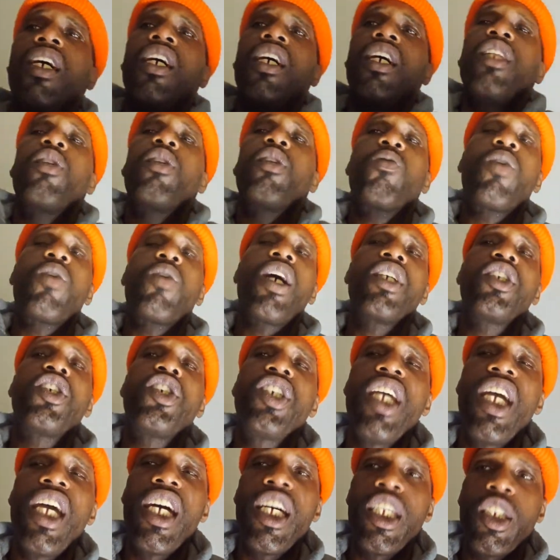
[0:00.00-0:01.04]
the
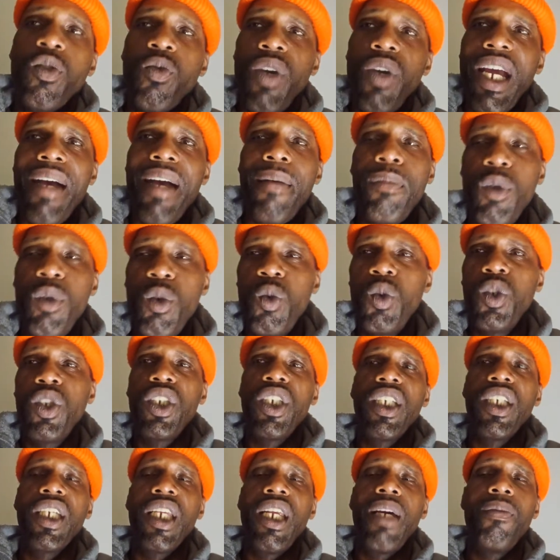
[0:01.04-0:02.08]
raunchy ass rap
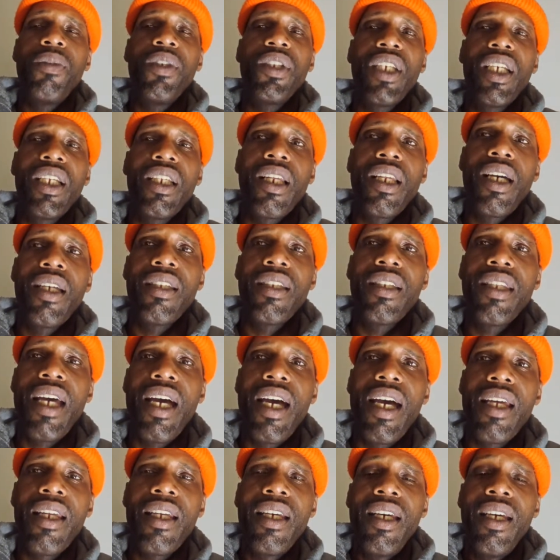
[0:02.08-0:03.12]
music and everything like
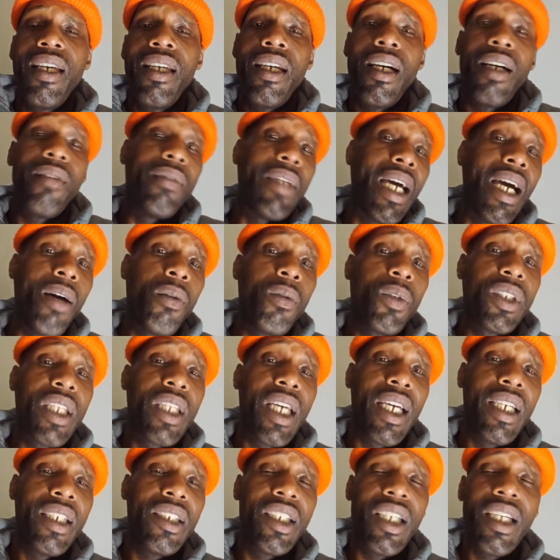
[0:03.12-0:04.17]
that of
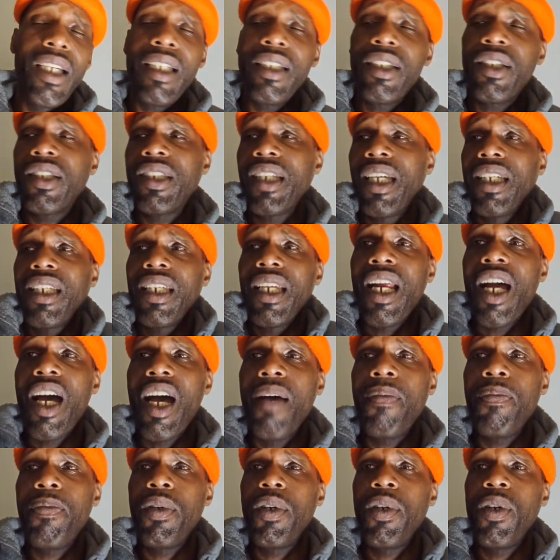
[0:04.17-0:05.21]
nowadays. You have to say that
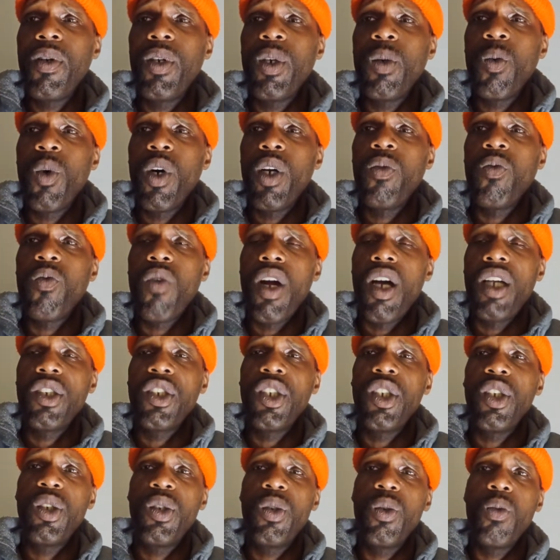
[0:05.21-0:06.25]
our period wasn't
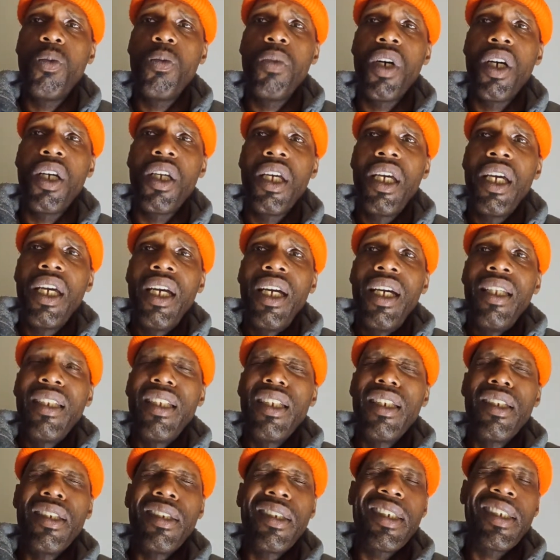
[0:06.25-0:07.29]
raunchy too, but
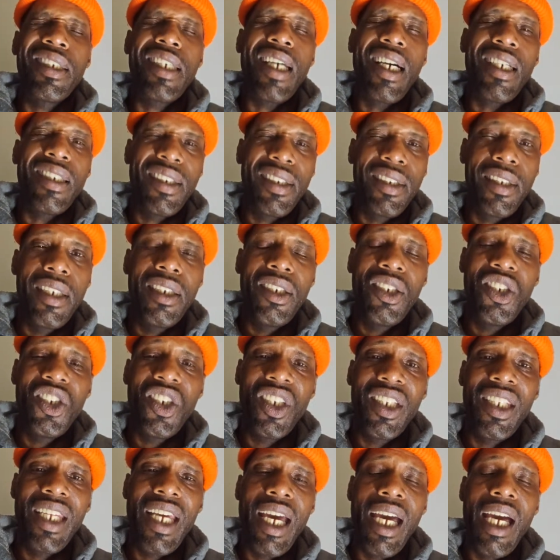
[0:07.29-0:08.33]
the disgusting
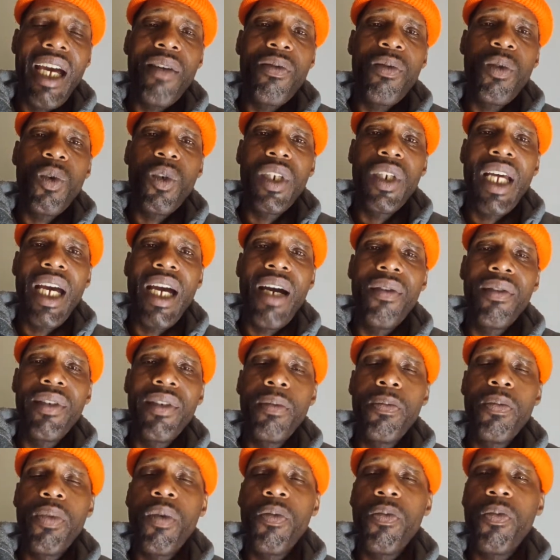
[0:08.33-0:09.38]
shit they have on now and
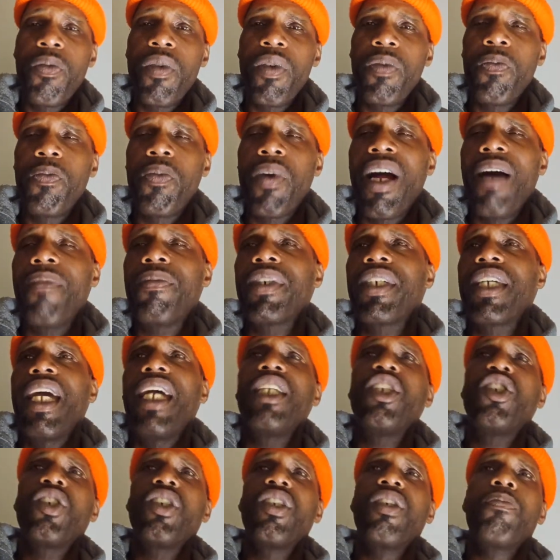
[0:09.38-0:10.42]
the
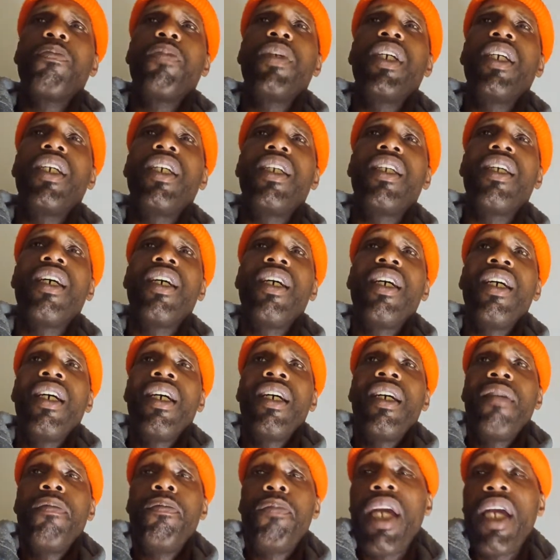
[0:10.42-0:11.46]
provocation of being
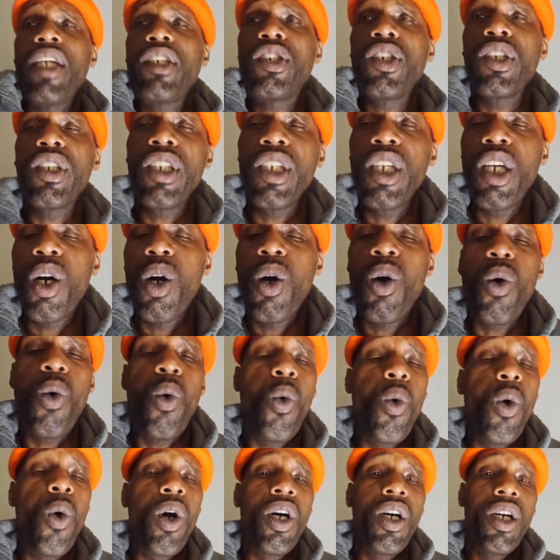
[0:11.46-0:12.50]
basically a
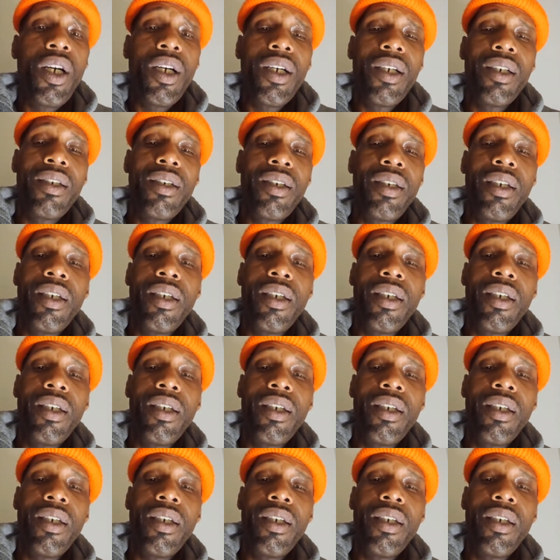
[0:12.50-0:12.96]
whore. You